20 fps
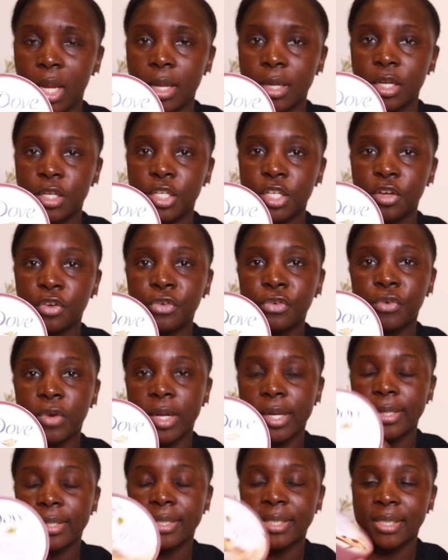in a
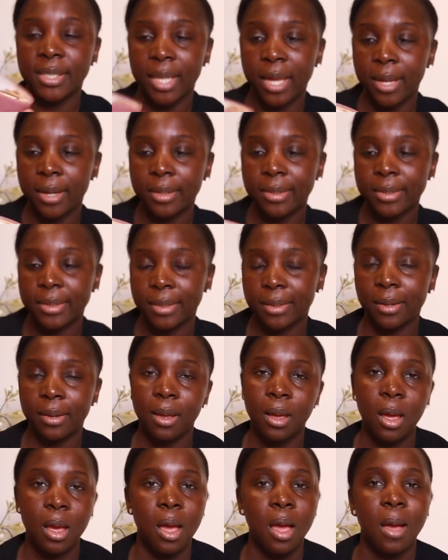different scent
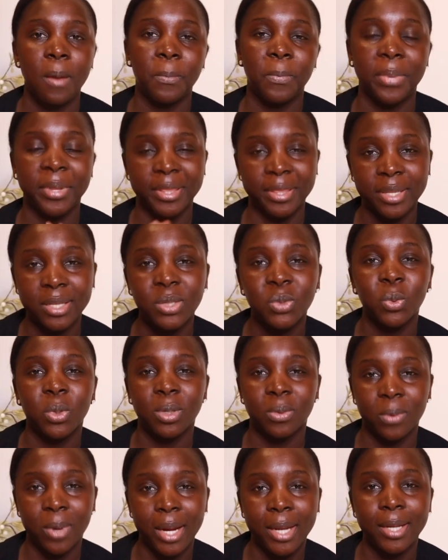but this
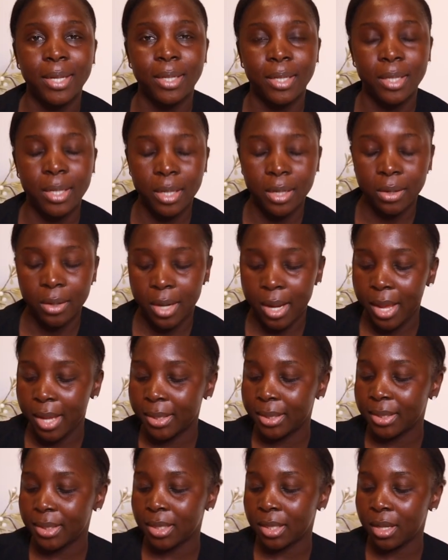one right here
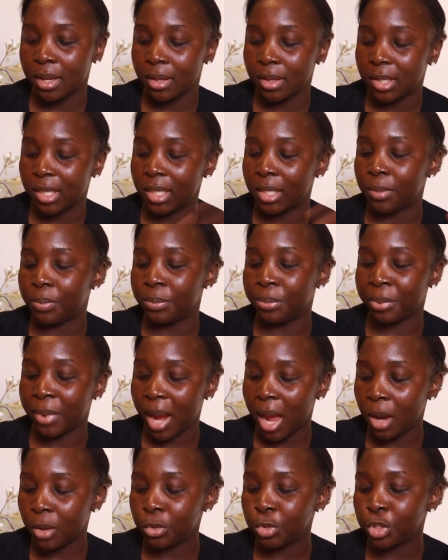it's the
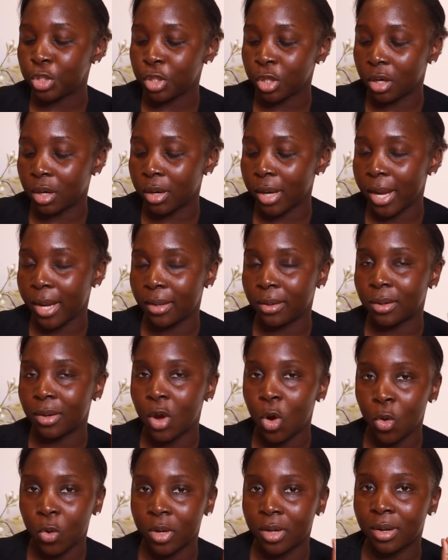brown sugar and
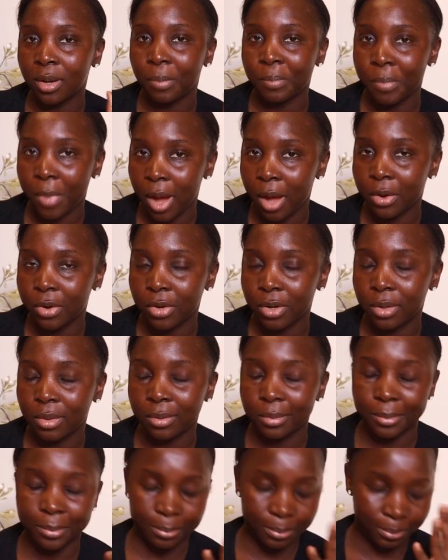coconut butter